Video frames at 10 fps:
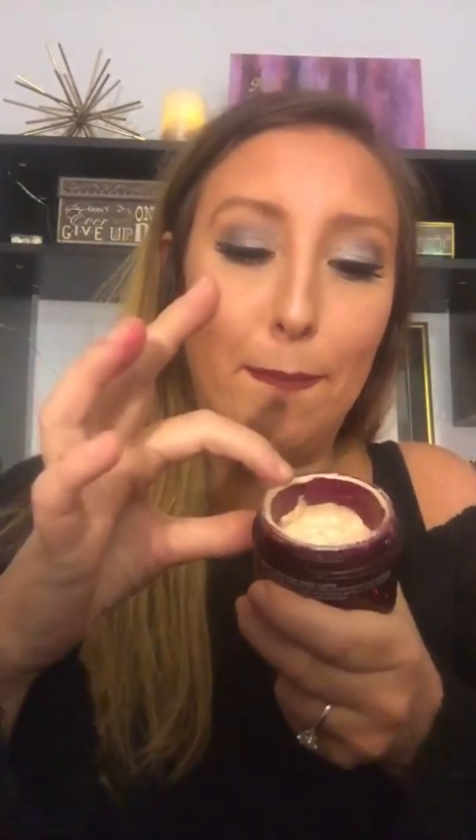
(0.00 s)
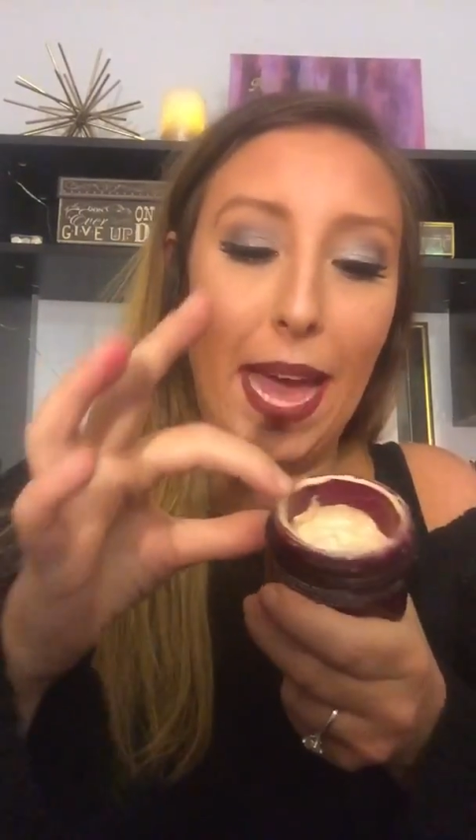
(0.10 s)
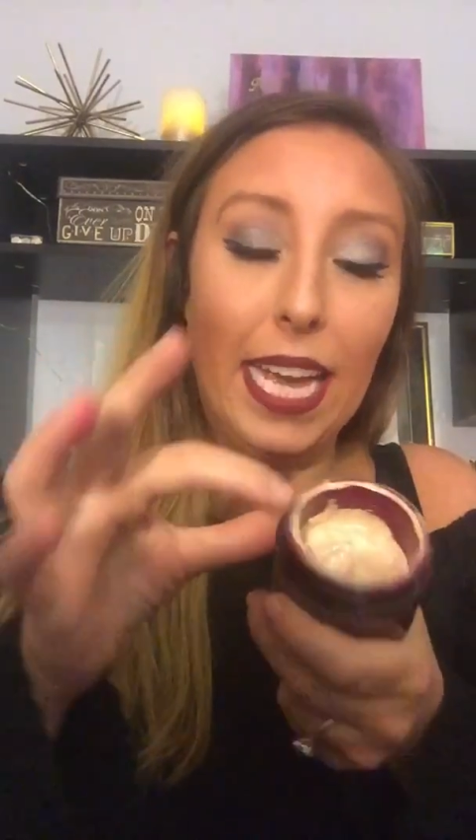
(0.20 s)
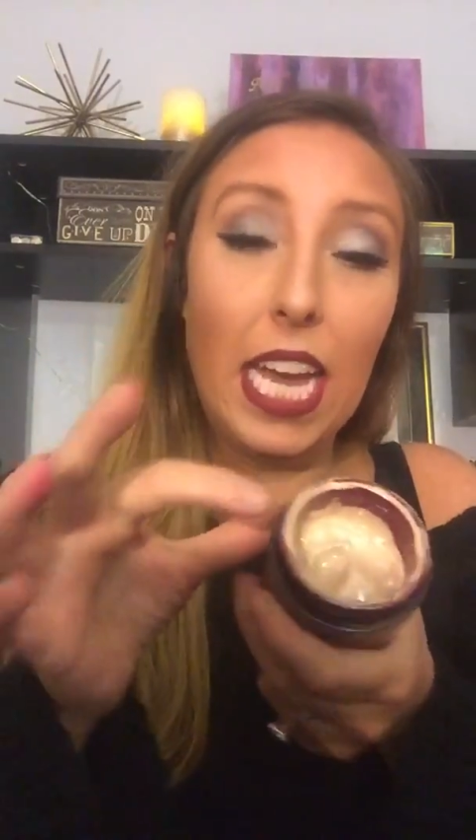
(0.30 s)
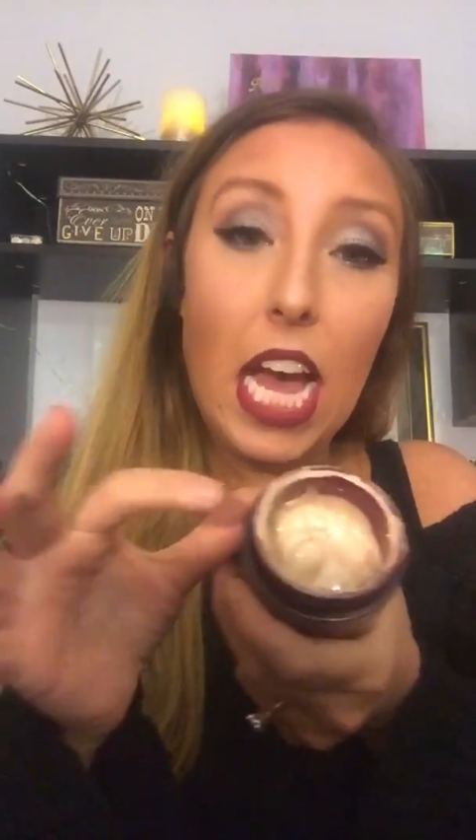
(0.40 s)

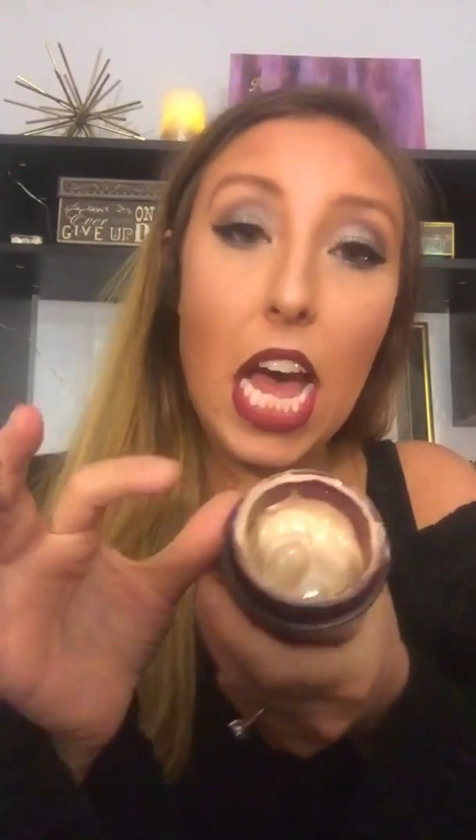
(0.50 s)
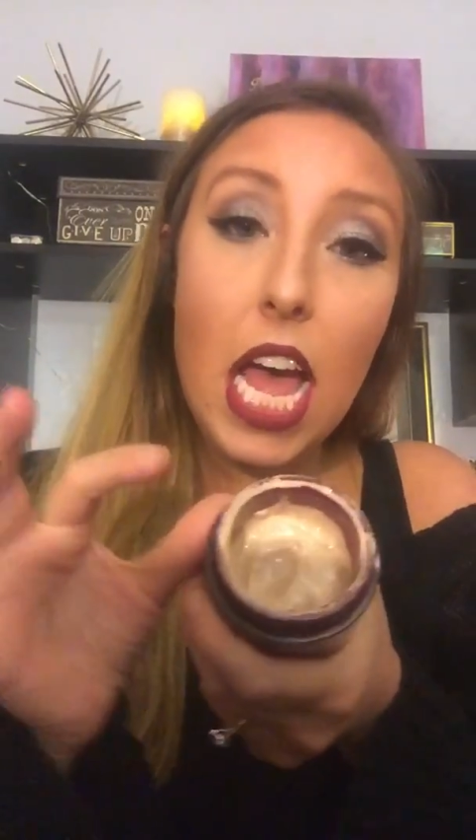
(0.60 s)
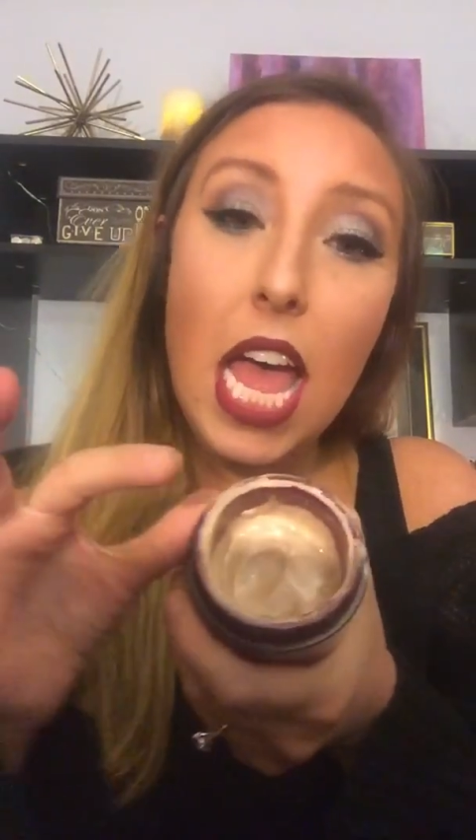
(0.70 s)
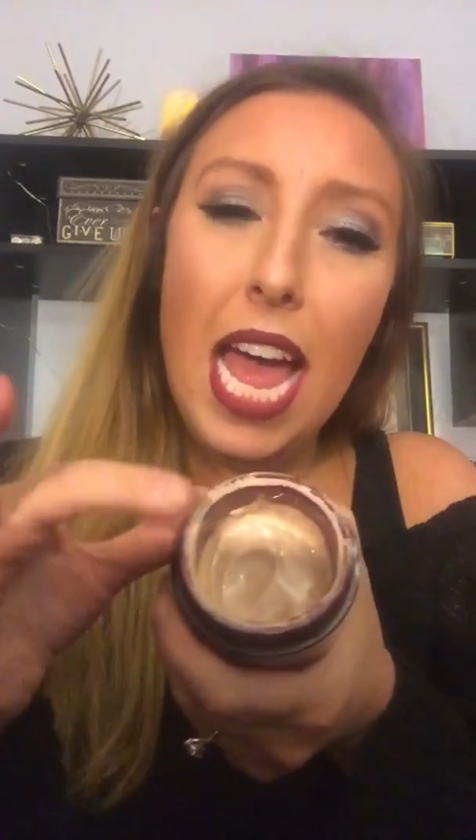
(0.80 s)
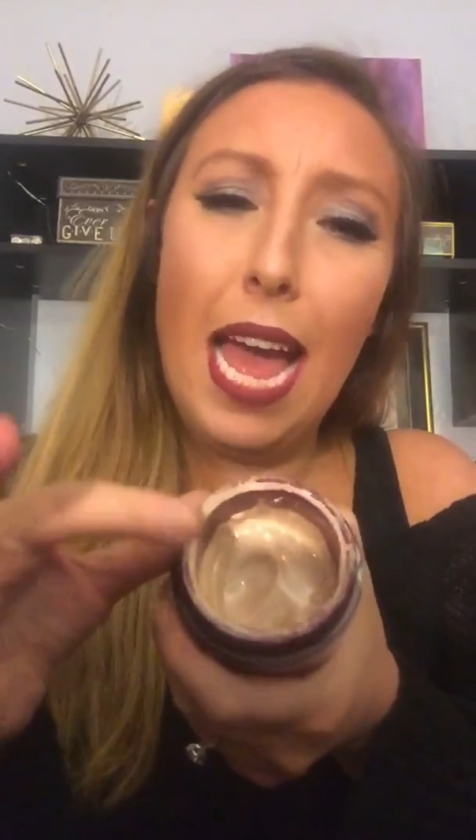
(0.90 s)

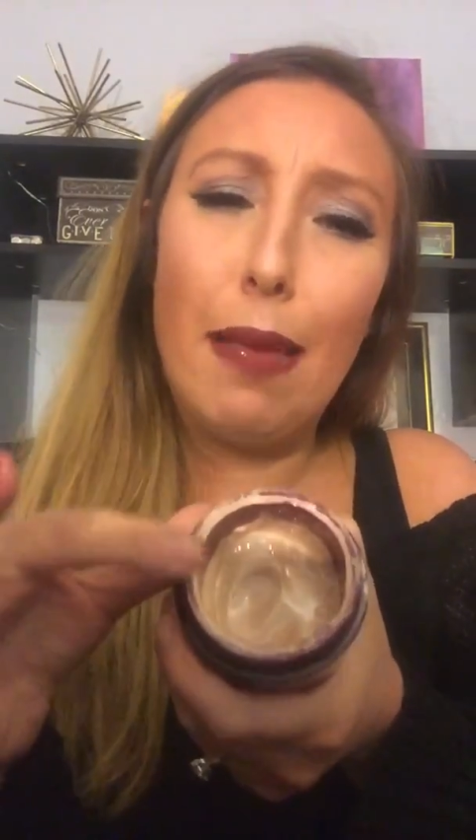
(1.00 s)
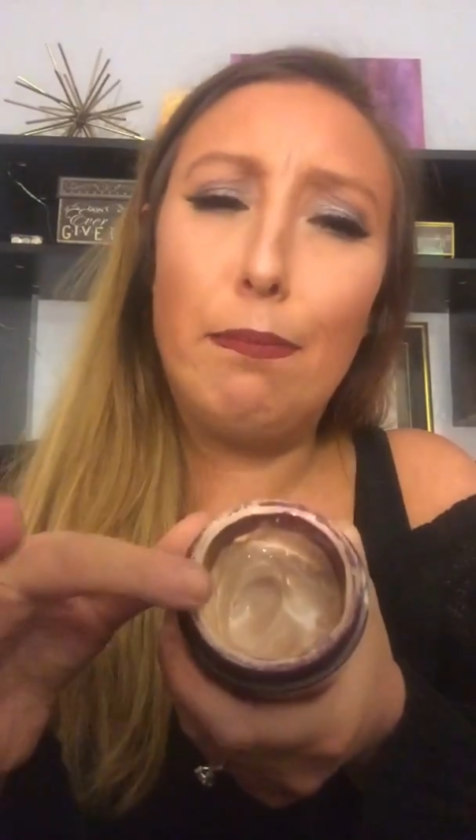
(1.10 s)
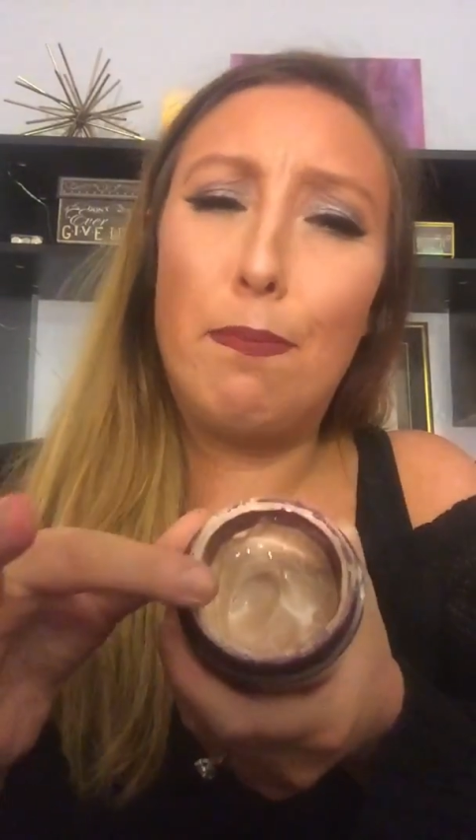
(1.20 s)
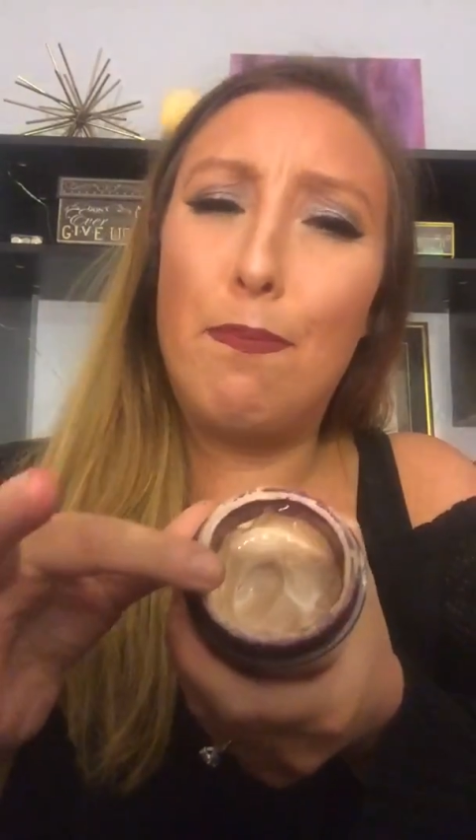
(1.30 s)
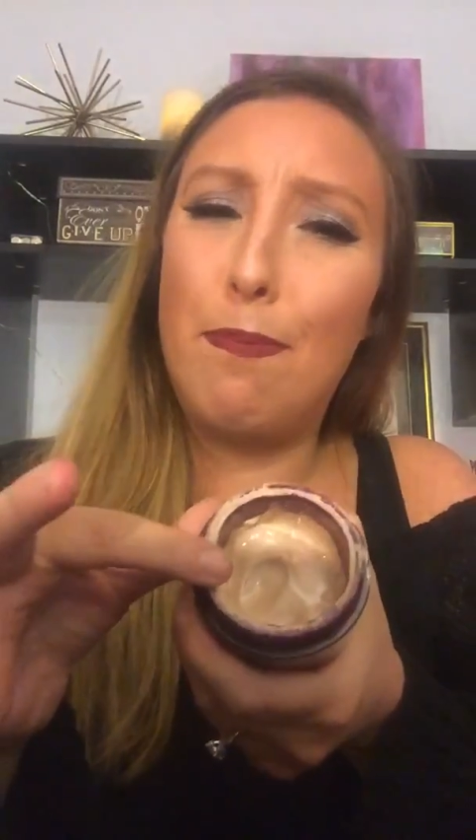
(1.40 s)
Becca
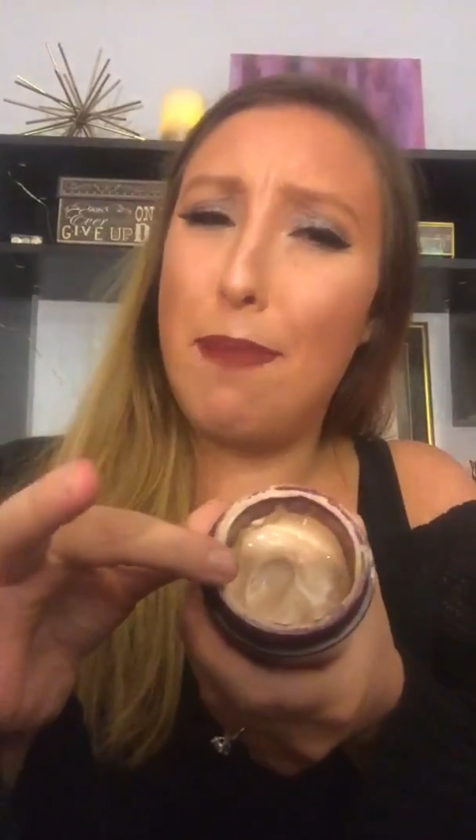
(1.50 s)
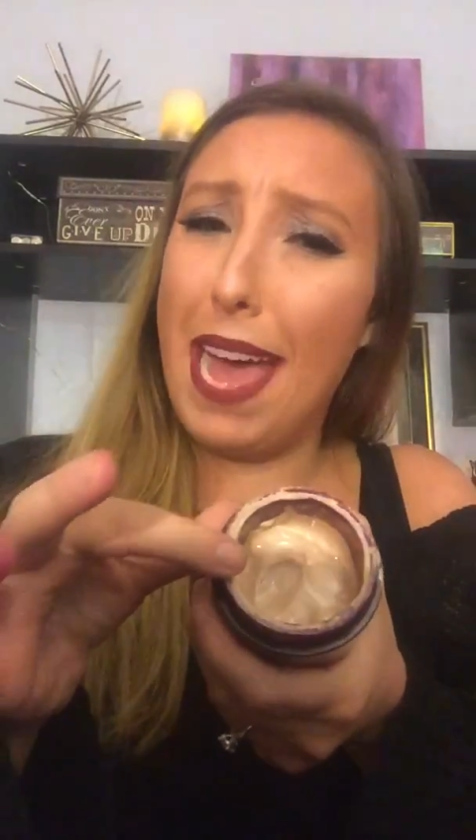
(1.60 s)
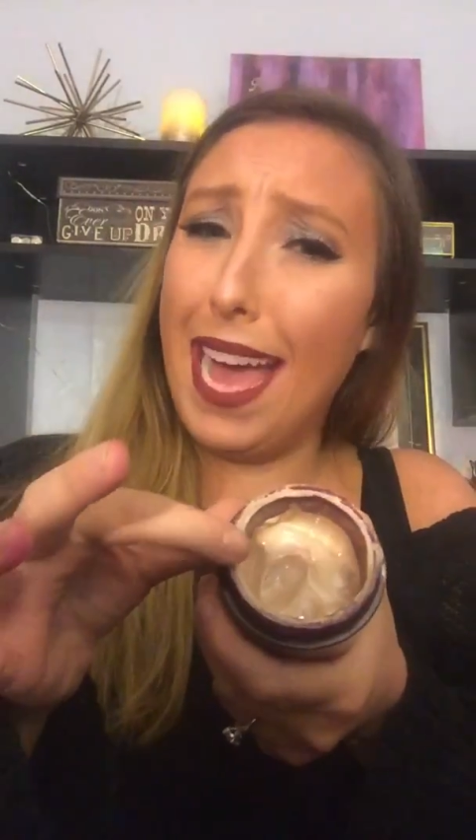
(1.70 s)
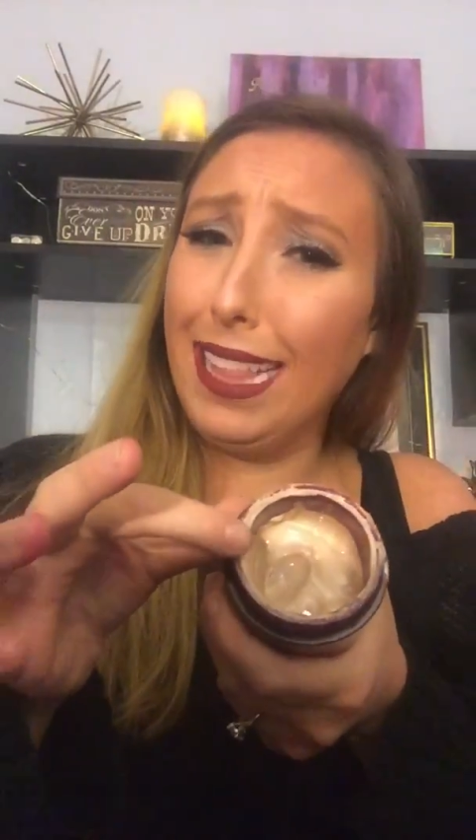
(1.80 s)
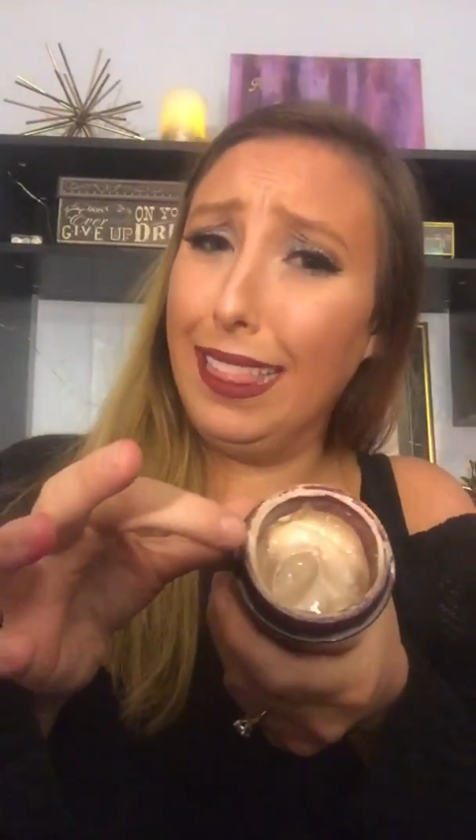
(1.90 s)

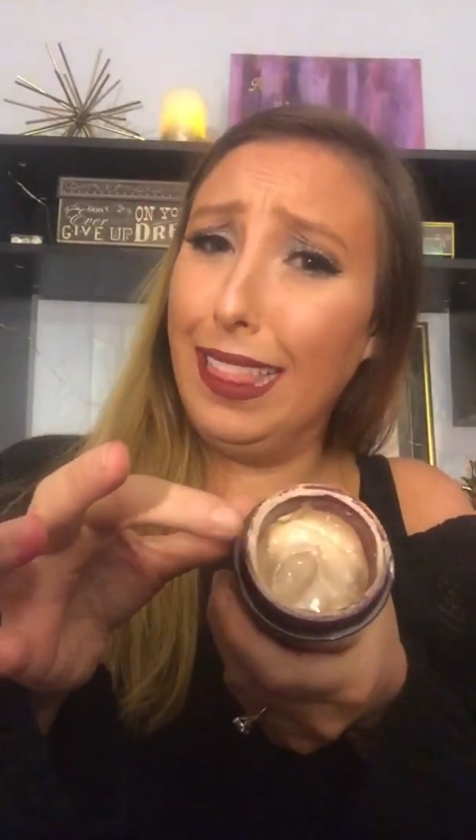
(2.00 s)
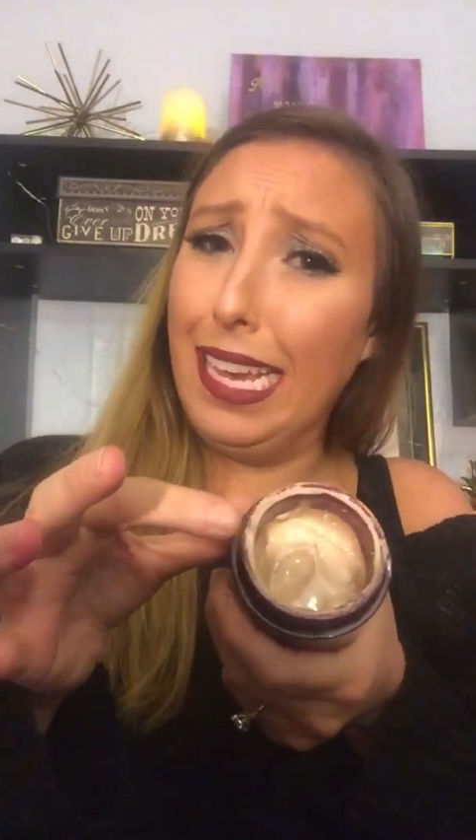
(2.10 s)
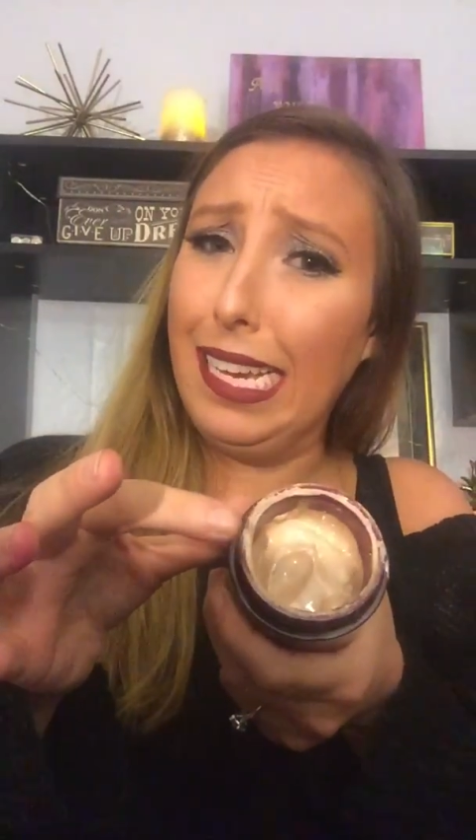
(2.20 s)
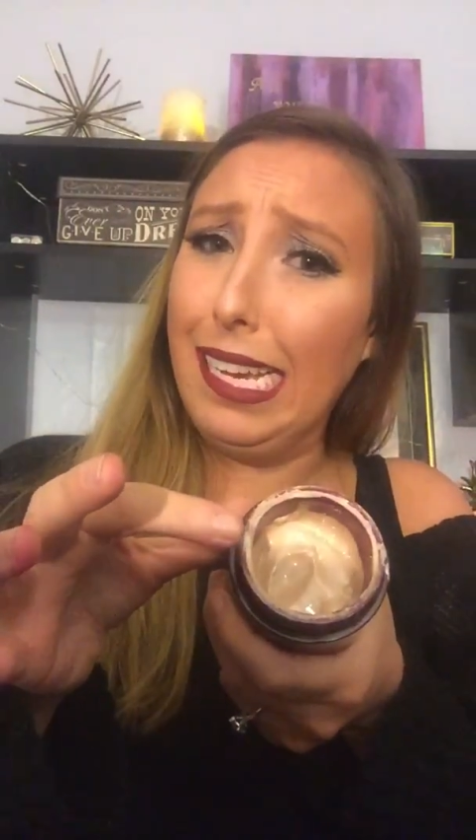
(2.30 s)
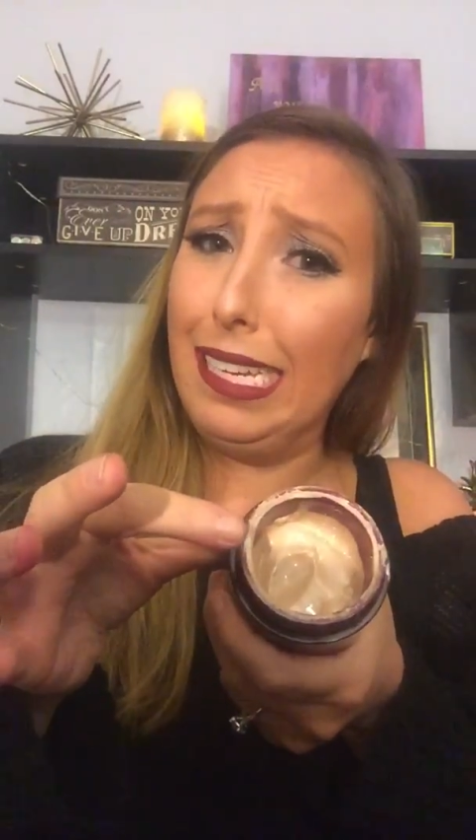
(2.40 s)

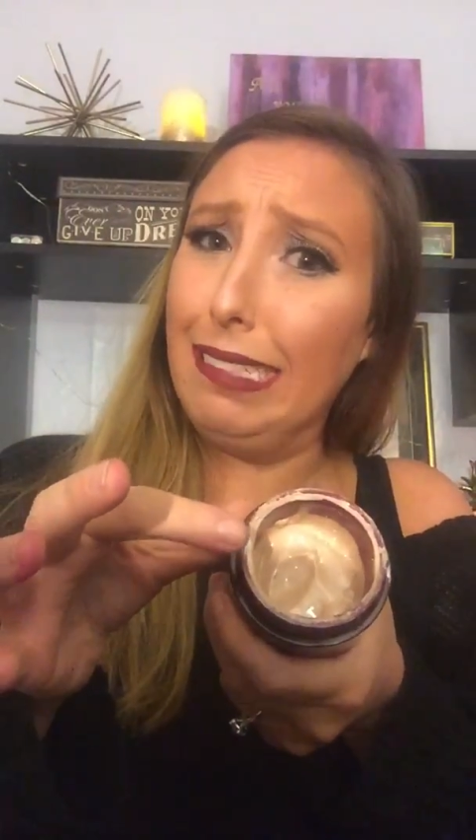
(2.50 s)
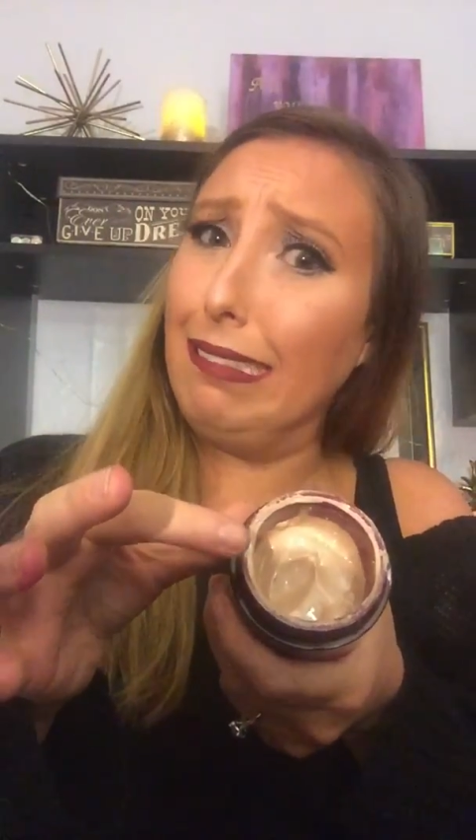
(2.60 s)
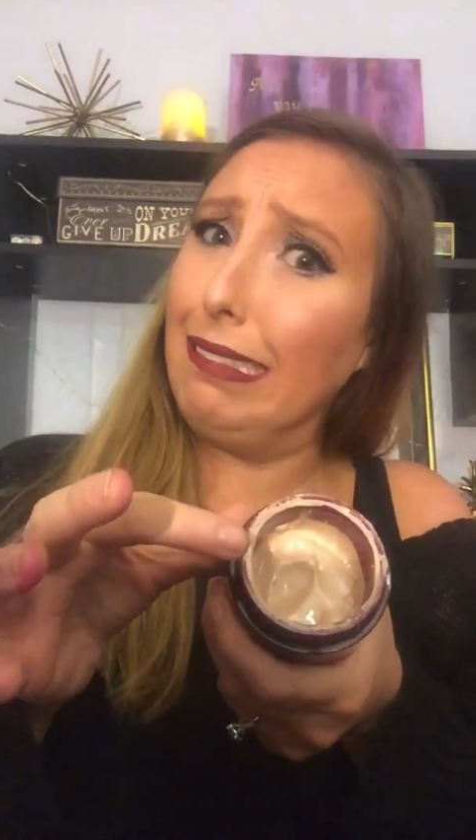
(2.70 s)
Backlight.